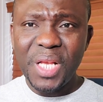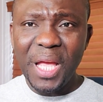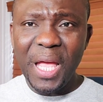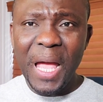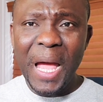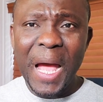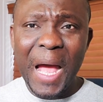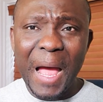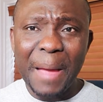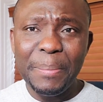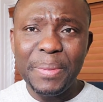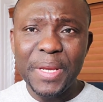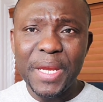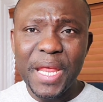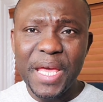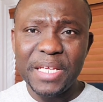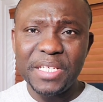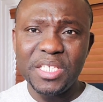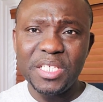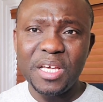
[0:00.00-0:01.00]

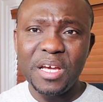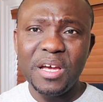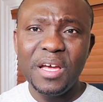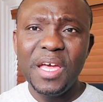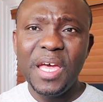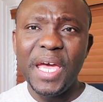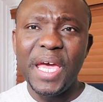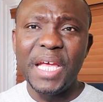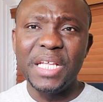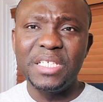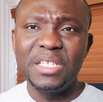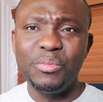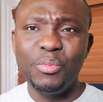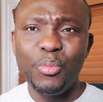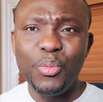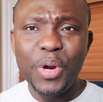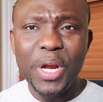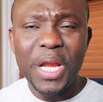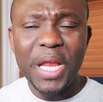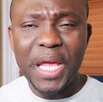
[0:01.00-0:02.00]
happiness. It's
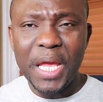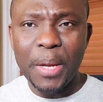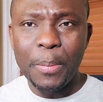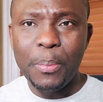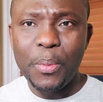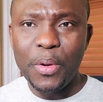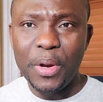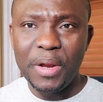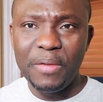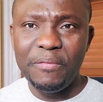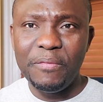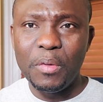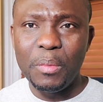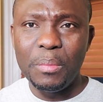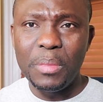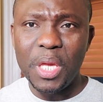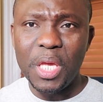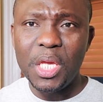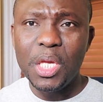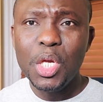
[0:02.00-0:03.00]
really important for
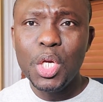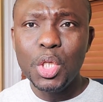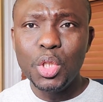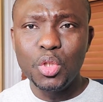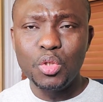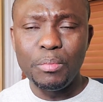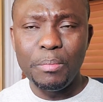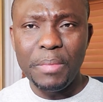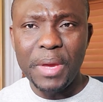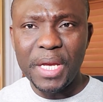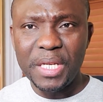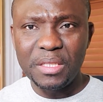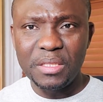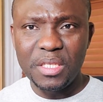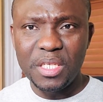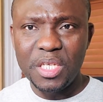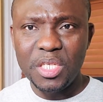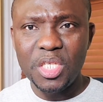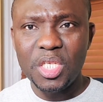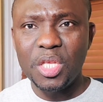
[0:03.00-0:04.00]
me to make
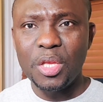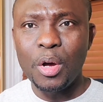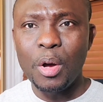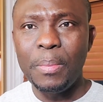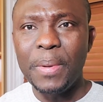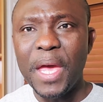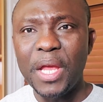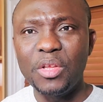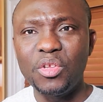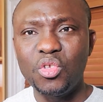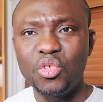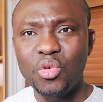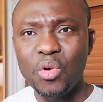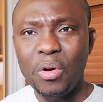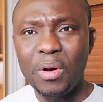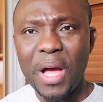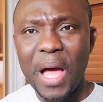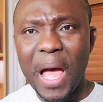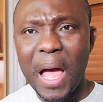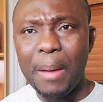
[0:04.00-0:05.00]
this stop and
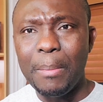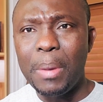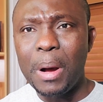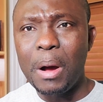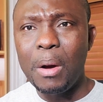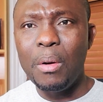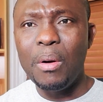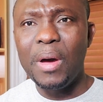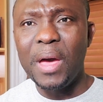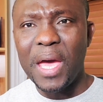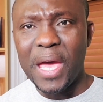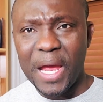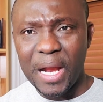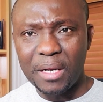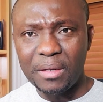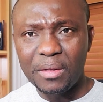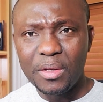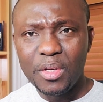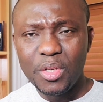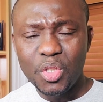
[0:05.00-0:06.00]
talk about health.